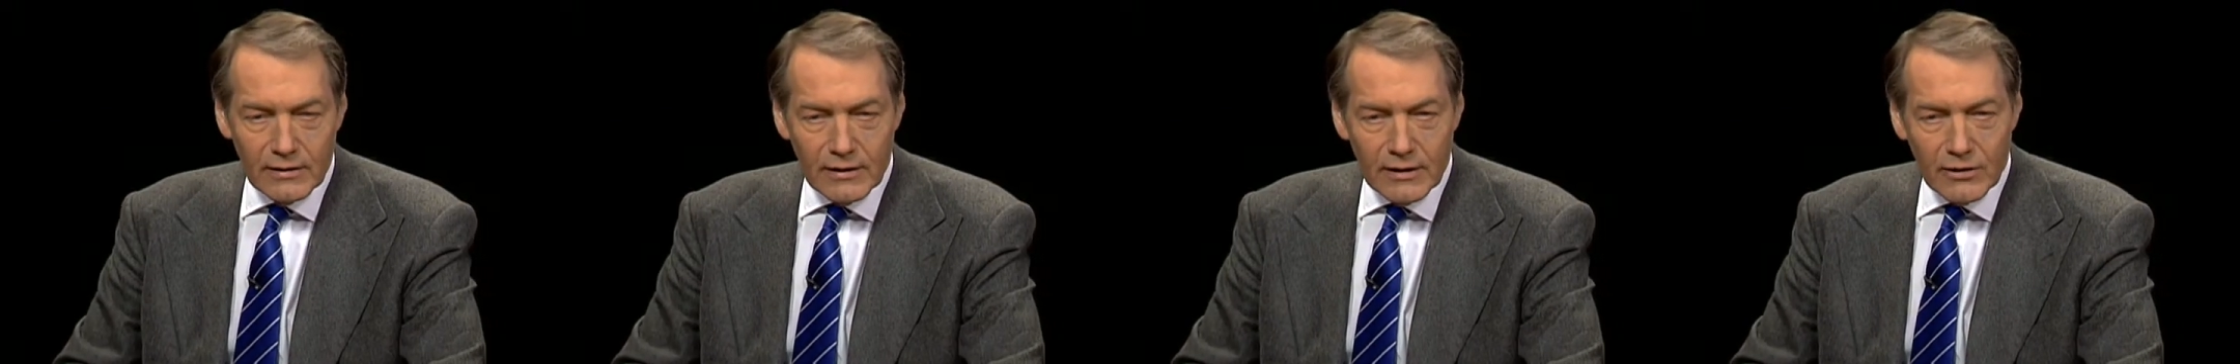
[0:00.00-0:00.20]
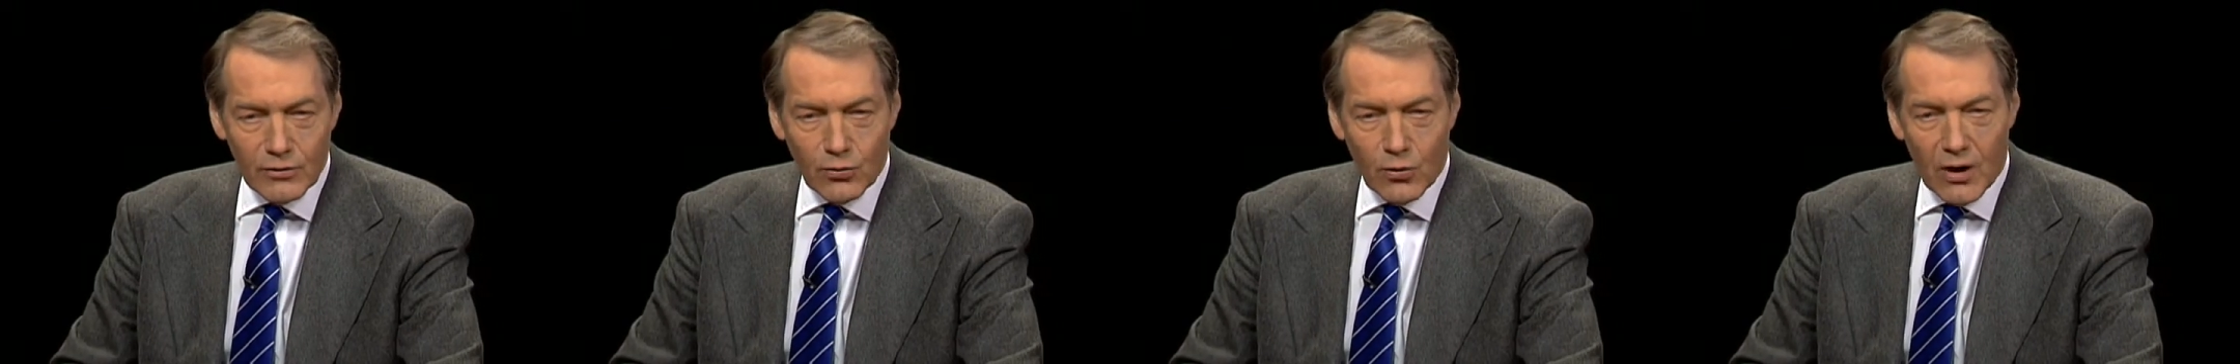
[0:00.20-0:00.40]

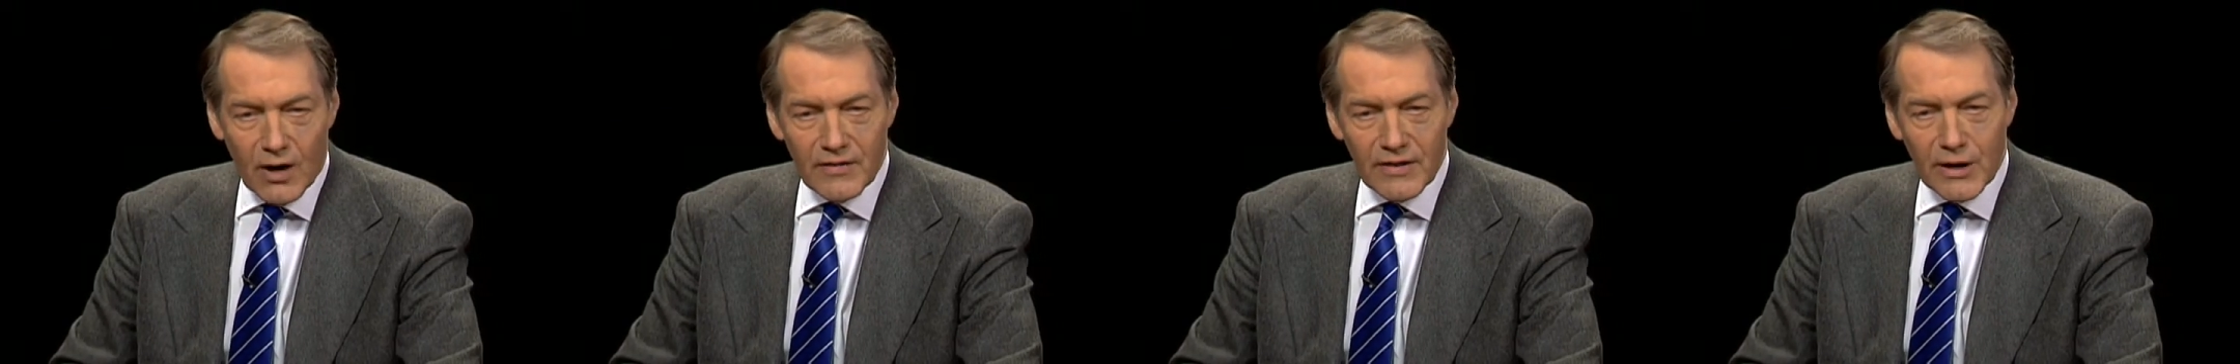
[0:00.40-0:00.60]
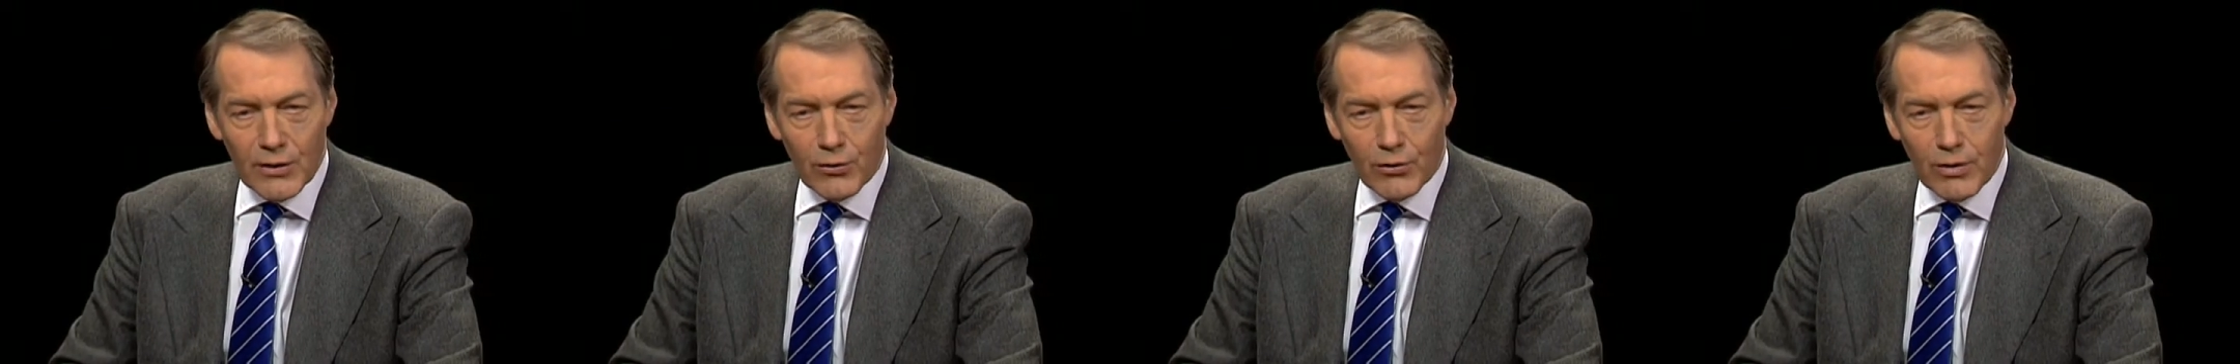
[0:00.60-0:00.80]
and
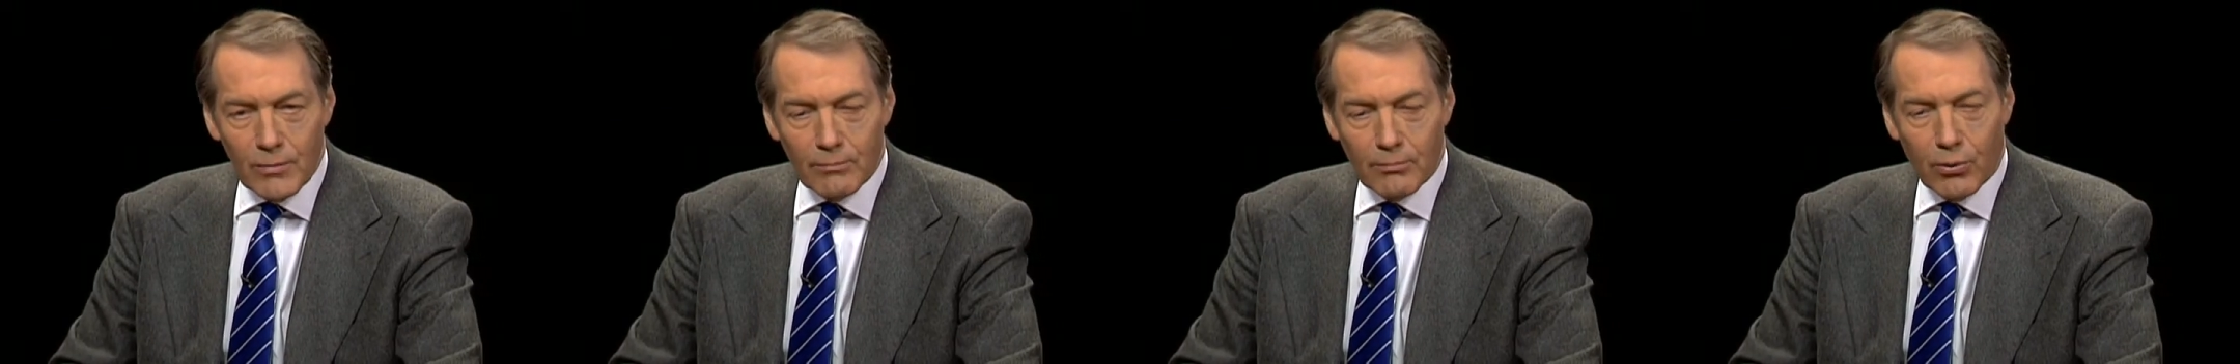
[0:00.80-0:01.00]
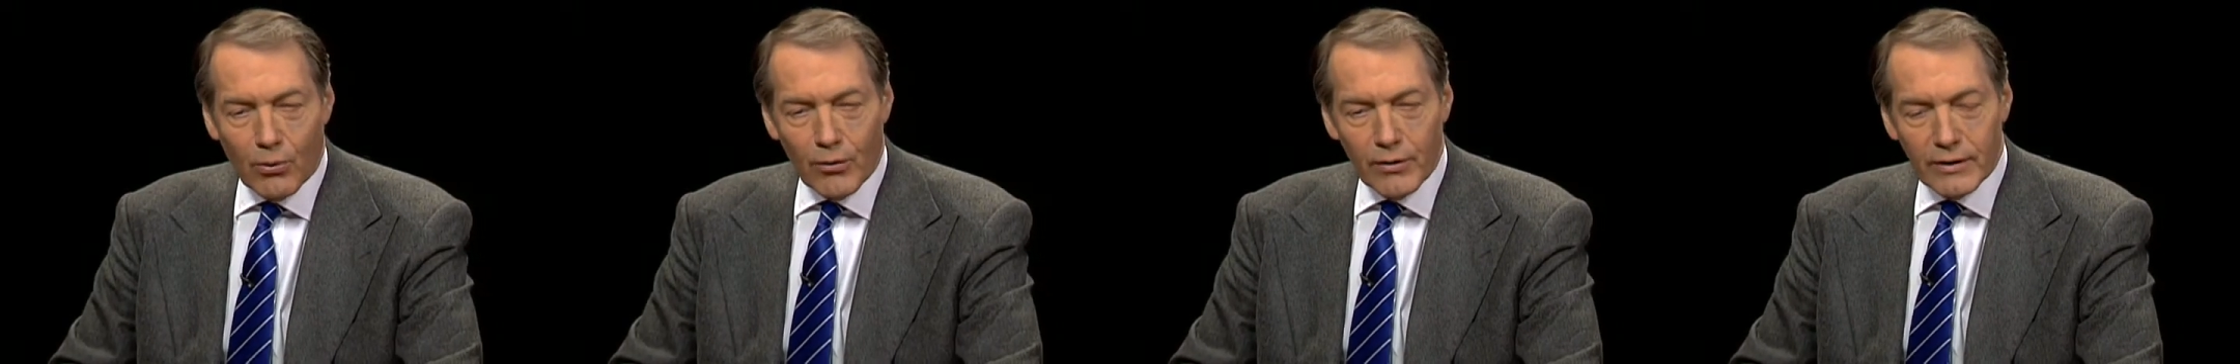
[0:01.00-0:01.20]
why they were
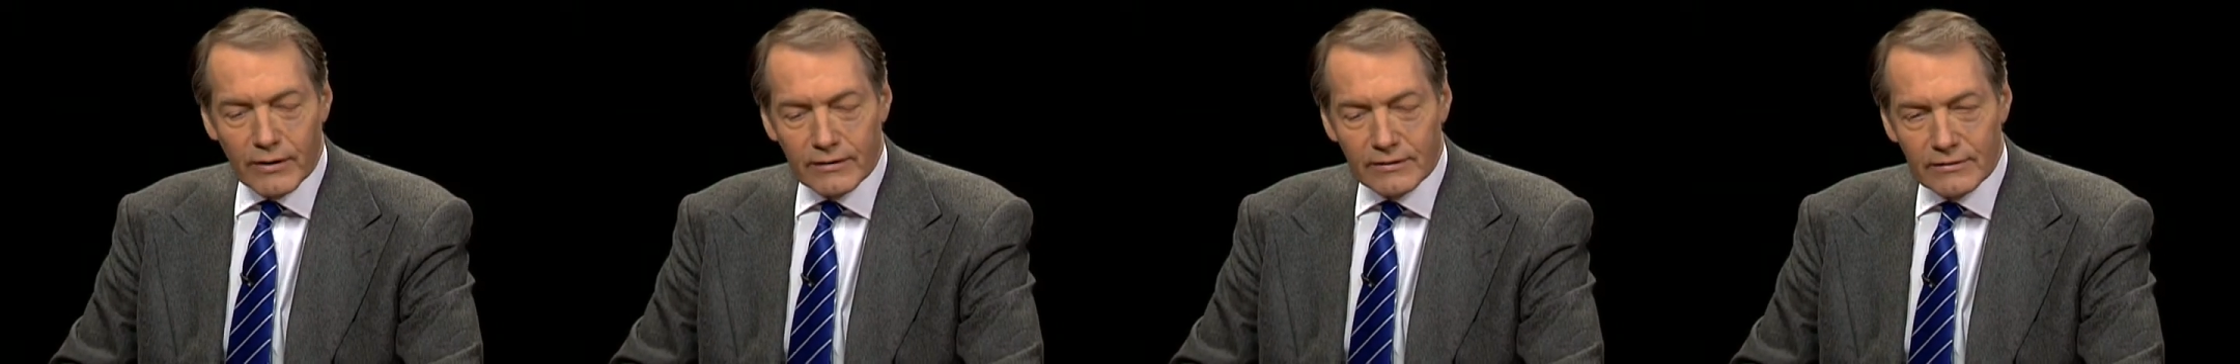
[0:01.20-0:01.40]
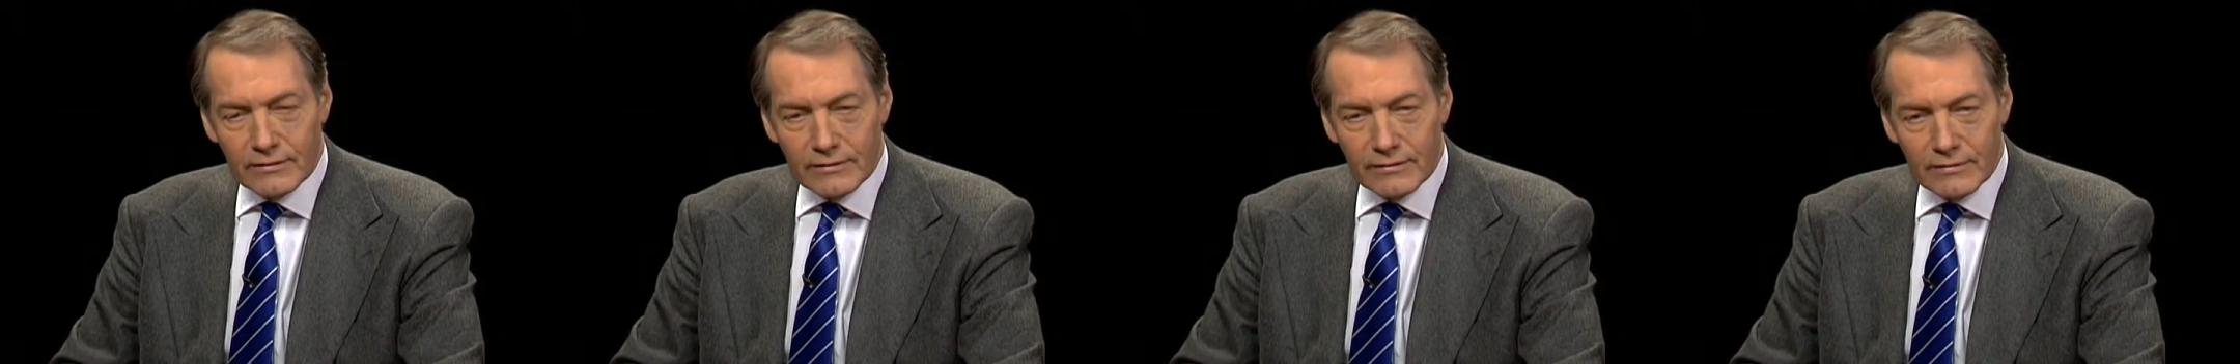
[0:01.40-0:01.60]

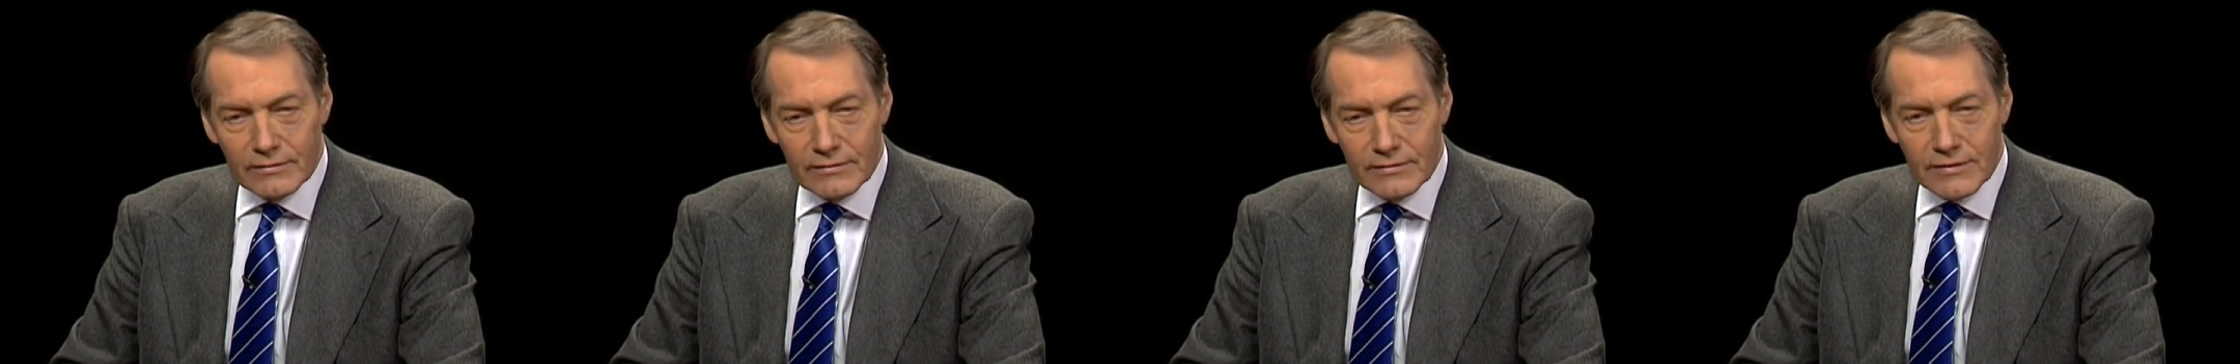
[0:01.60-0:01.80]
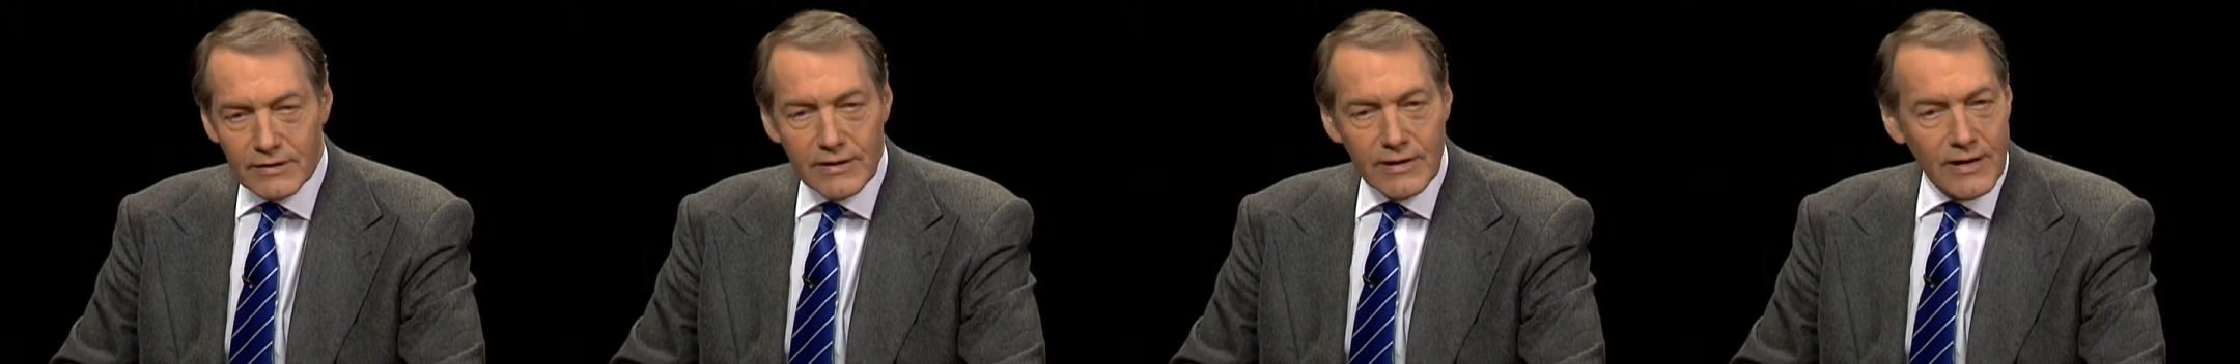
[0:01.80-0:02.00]
important
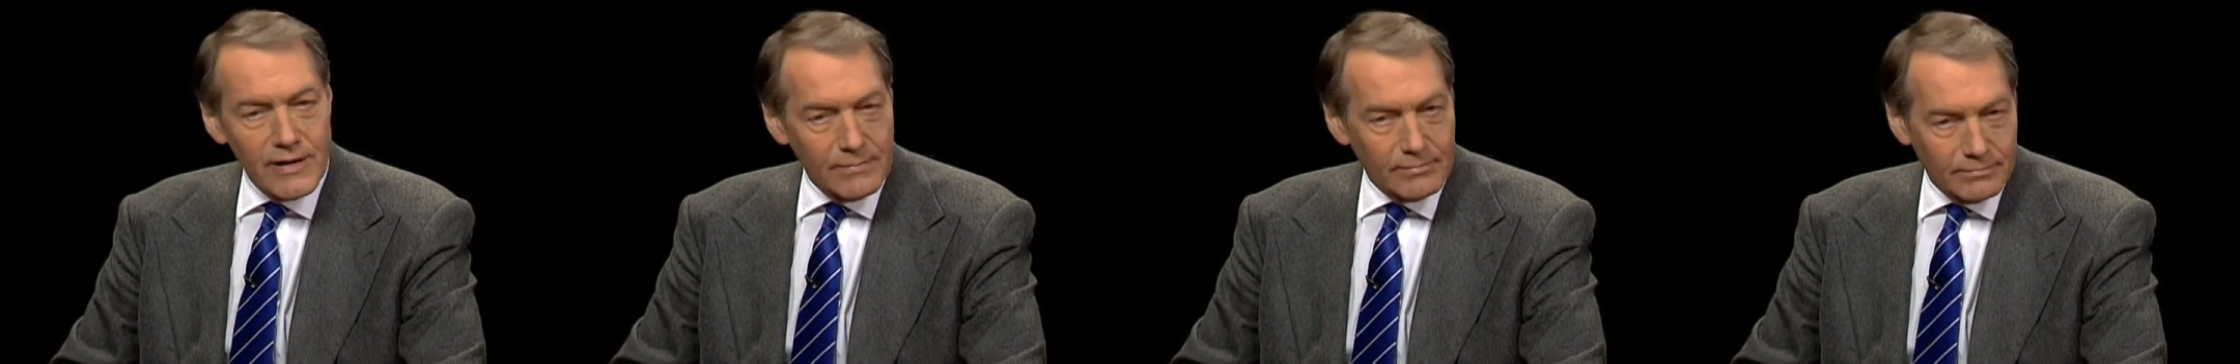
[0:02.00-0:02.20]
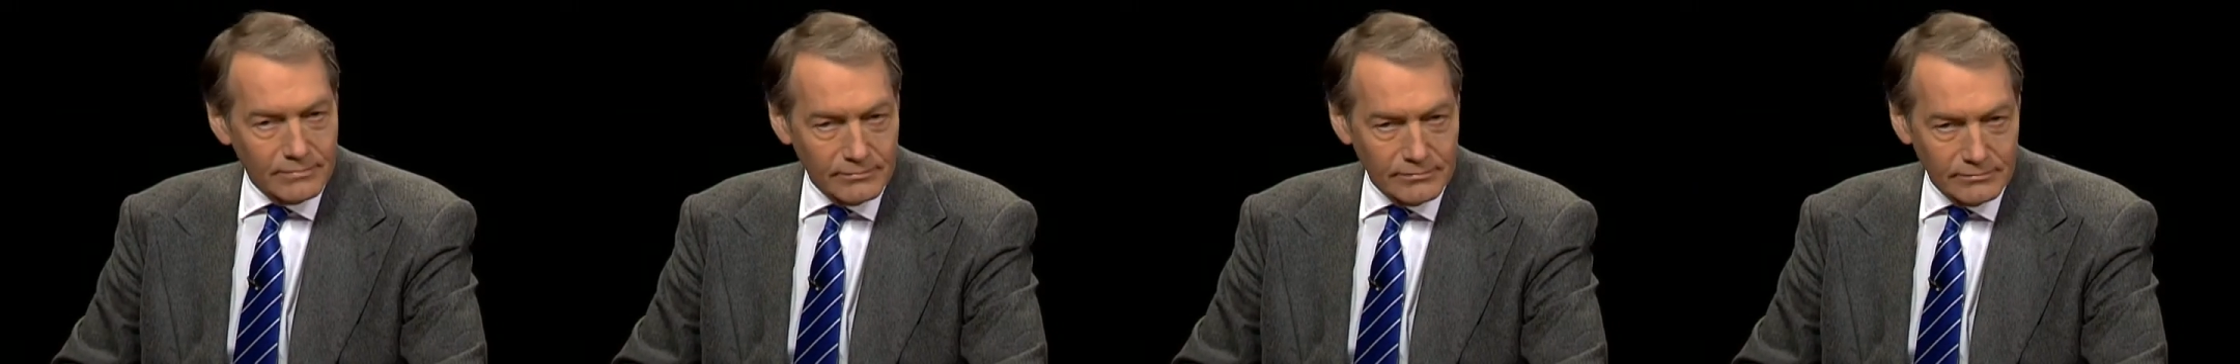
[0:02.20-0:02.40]
to
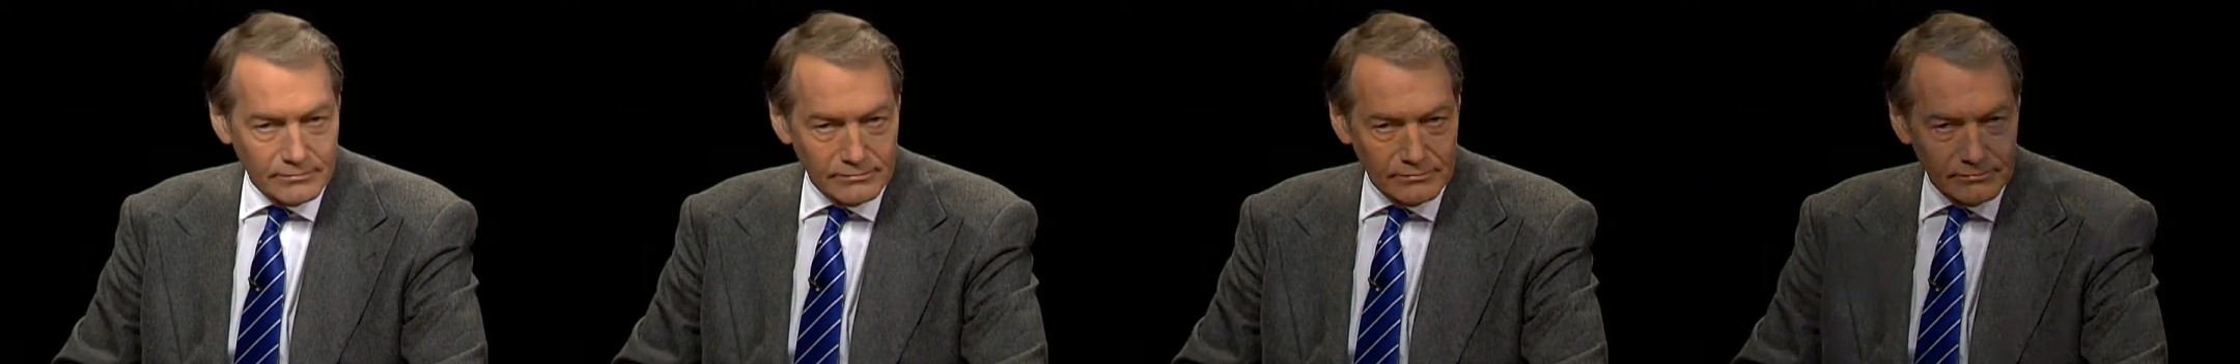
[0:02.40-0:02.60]
him.